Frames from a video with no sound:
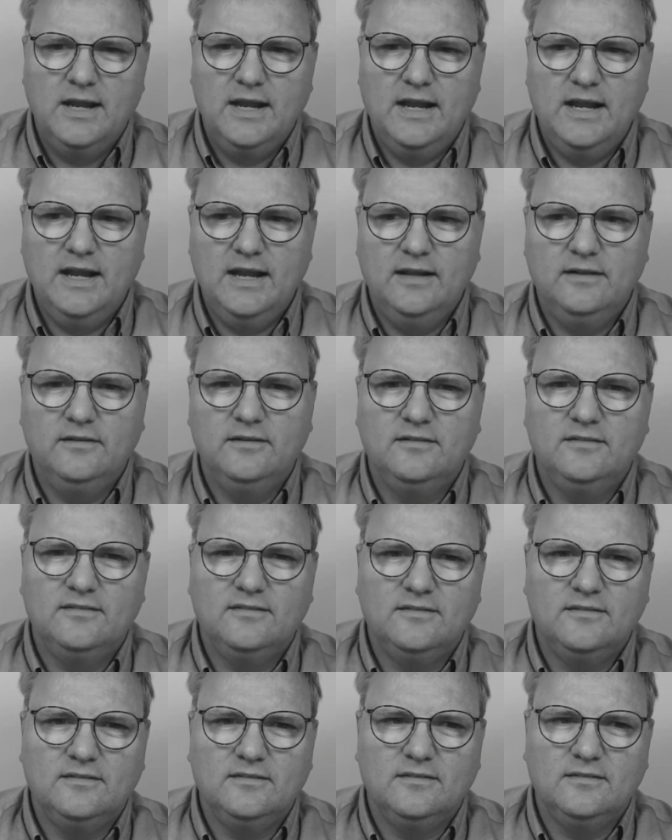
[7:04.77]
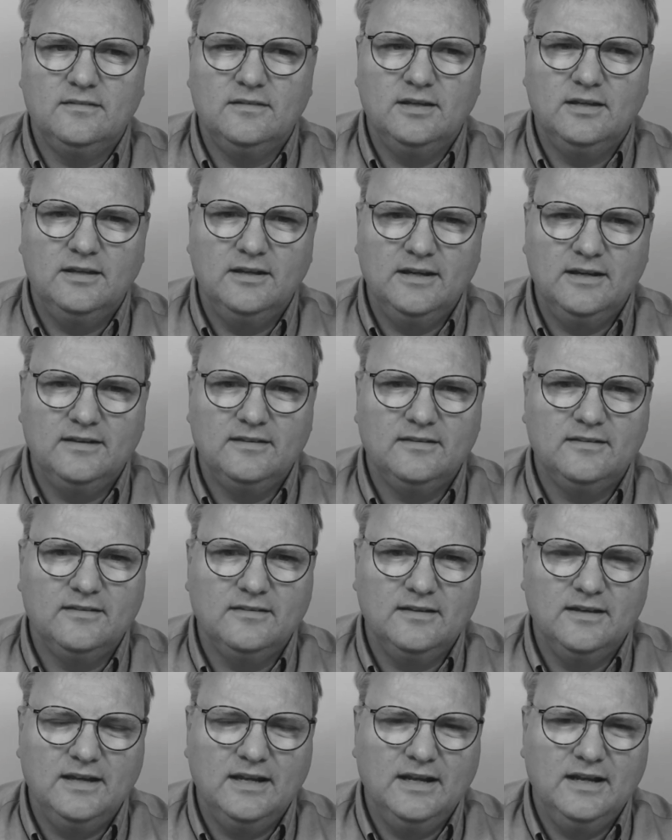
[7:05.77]
And the
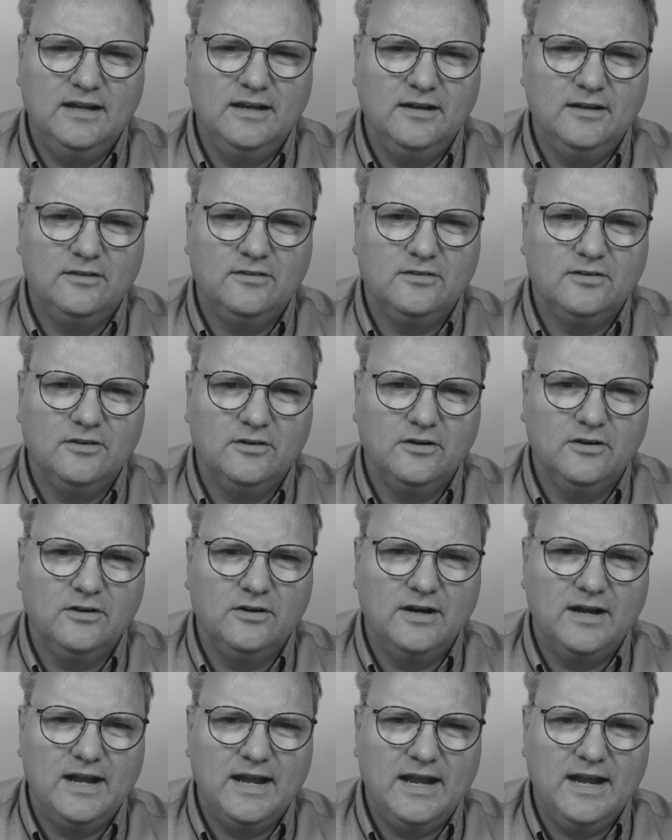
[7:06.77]
text editor,